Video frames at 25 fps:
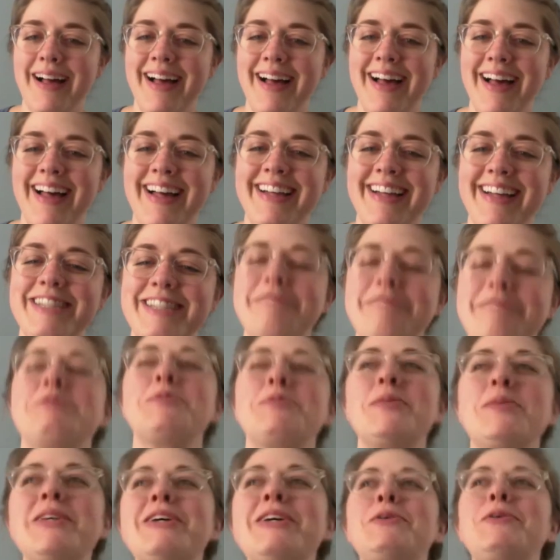And it was
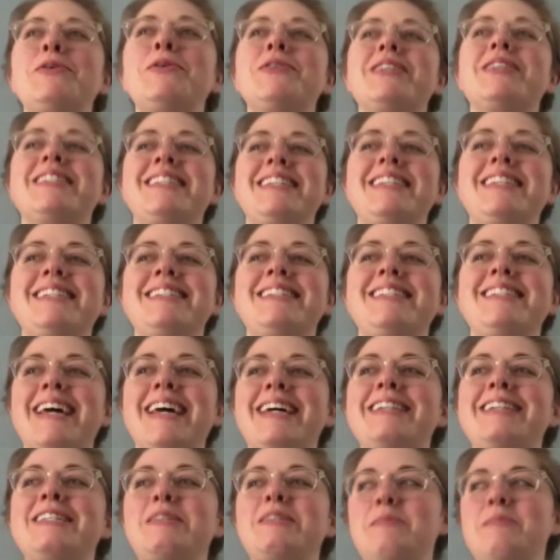really cool because he
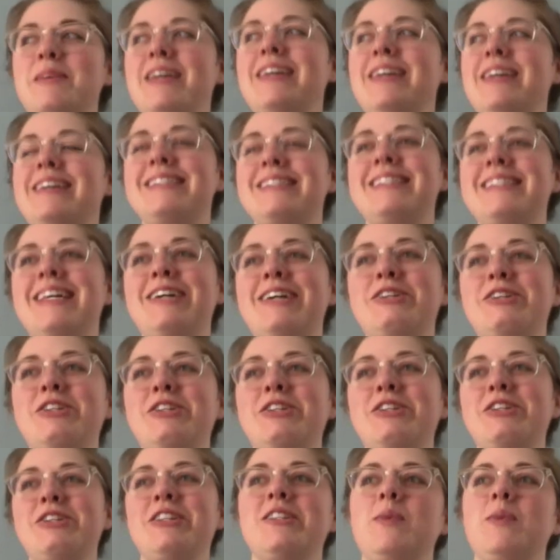said to me in
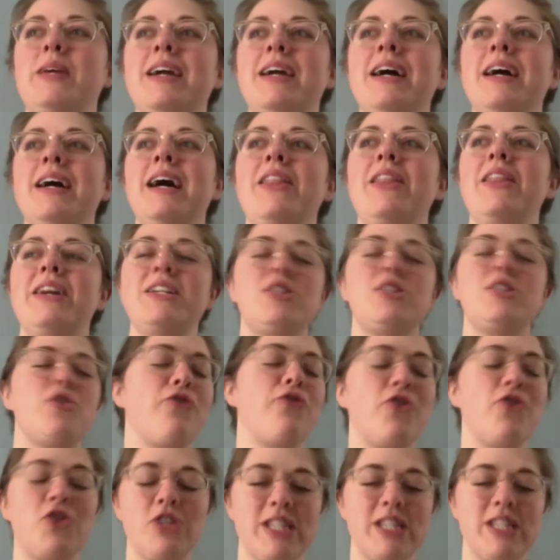session this week,
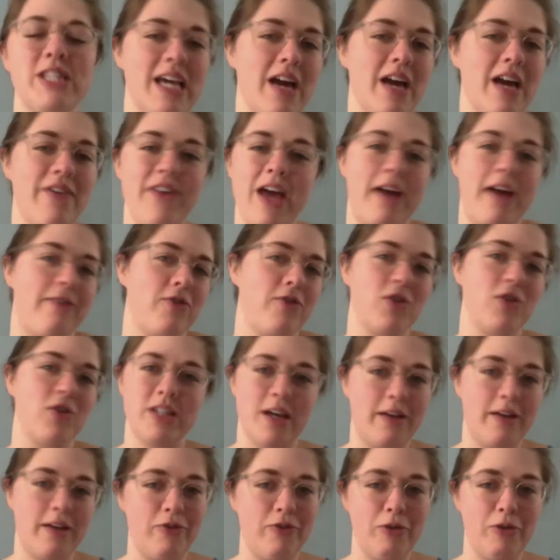that's the first thing I've
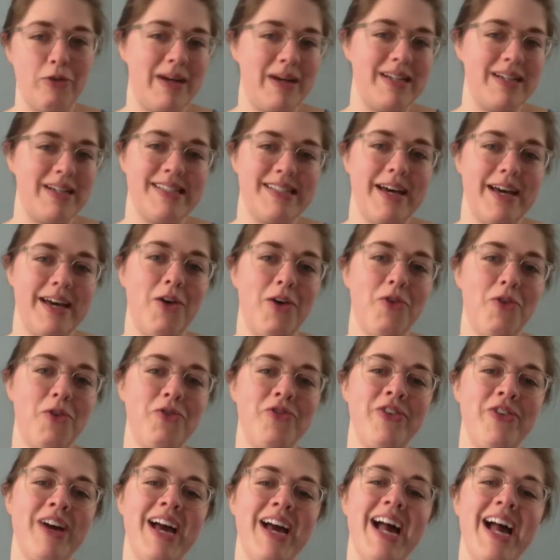ever done for
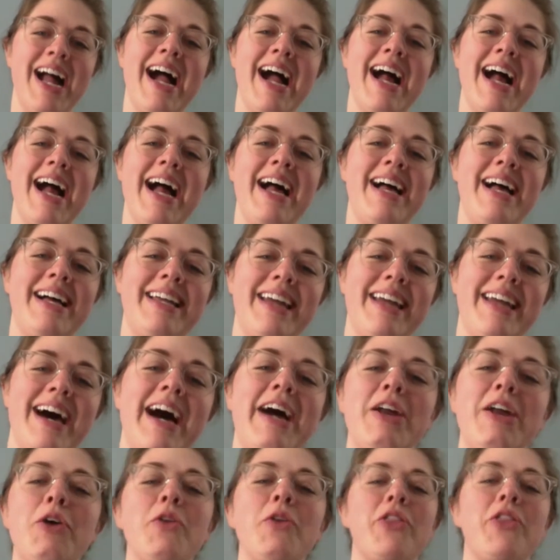myself. And
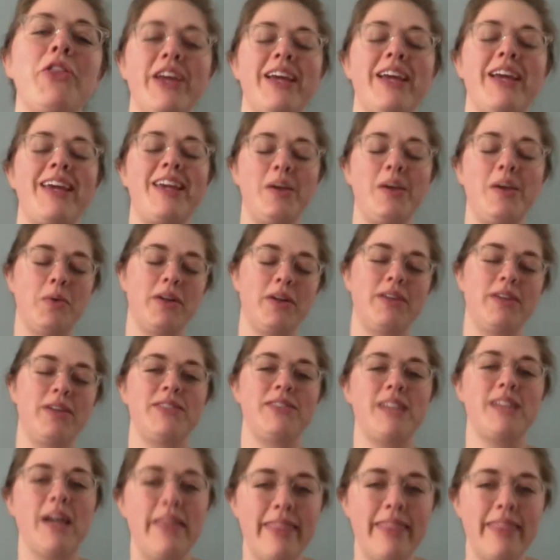I don't think he would
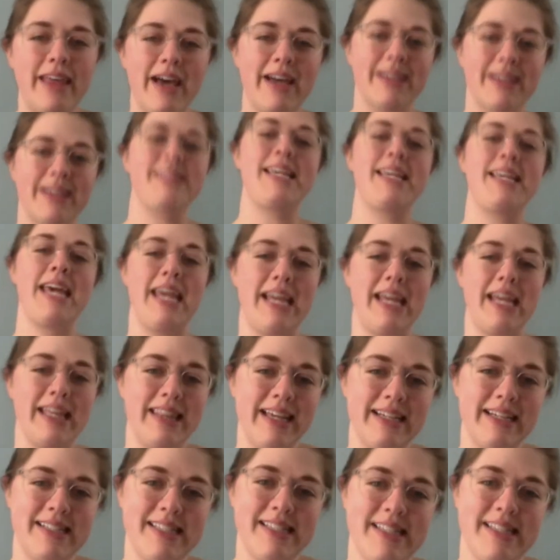have done that and taken
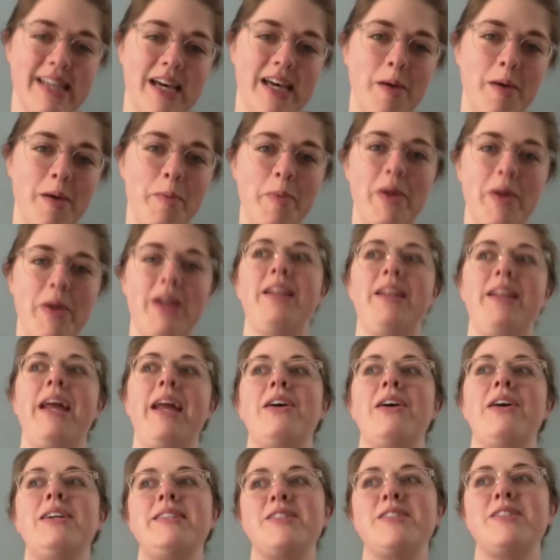that step. And
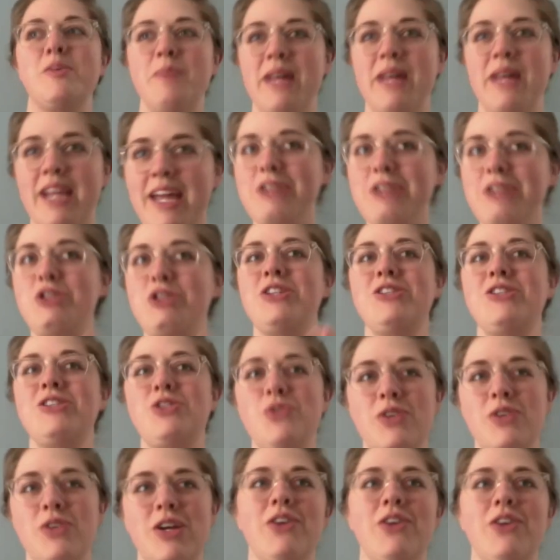now he's on medication, he's
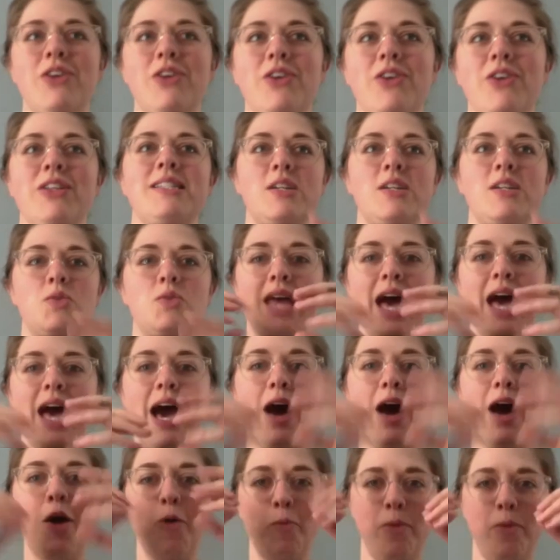doing all these things
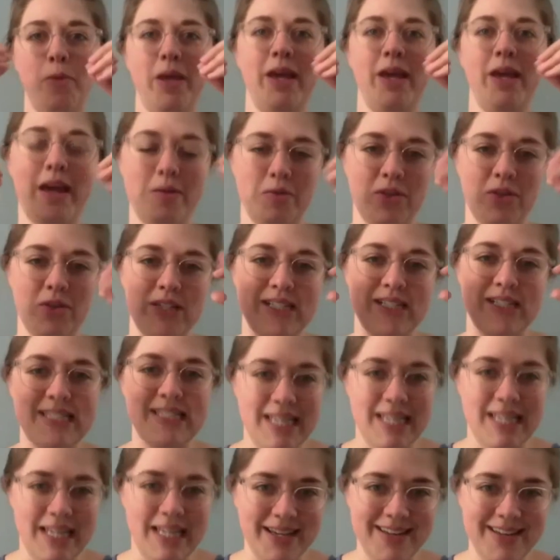without being able to
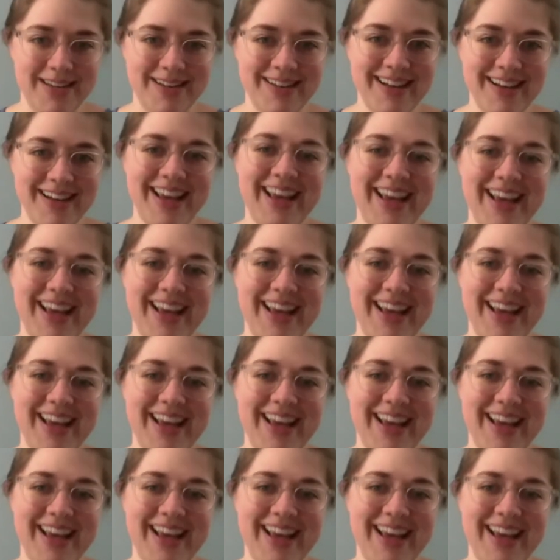see it.